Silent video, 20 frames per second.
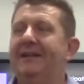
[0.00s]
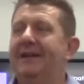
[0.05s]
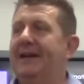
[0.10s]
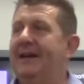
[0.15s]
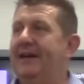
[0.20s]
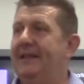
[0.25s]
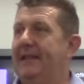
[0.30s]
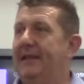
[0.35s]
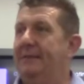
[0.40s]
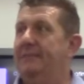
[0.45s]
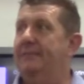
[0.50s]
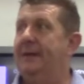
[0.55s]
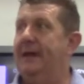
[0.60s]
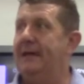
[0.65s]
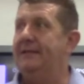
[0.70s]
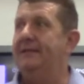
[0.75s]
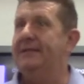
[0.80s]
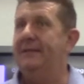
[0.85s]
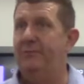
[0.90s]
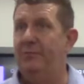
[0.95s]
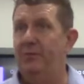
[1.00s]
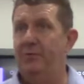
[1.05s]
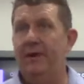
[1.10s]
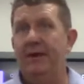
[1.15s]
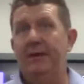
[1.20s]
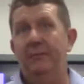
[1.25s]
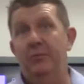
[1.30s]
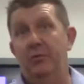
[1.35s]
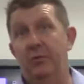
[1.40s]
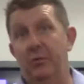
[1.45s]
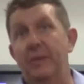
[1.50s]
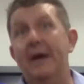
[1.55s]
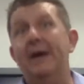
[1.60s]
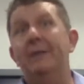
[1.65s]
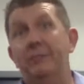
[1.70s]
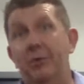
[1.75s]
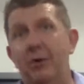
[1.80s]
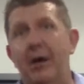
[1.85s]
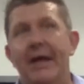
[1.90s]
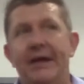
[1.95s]
and that makes them really
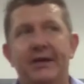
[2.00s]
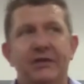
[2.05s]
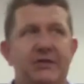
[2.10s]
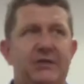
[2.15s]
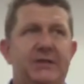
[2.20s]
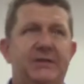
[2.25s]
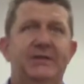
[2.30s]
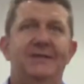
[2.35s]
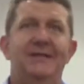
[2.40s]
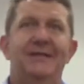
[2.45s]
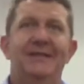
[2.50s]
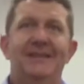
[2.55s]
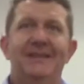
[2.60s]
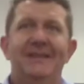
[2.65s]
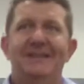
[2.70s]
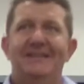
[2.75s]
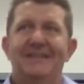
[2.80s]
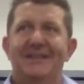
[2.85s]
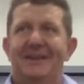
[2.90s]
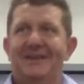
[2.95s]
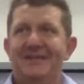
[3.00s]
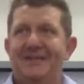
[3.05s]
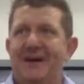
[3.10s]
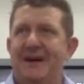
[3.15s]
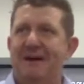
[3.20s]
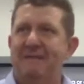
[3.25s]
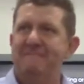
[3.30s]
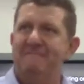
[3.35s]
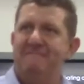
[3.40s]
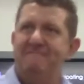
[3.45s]
more anxious. So,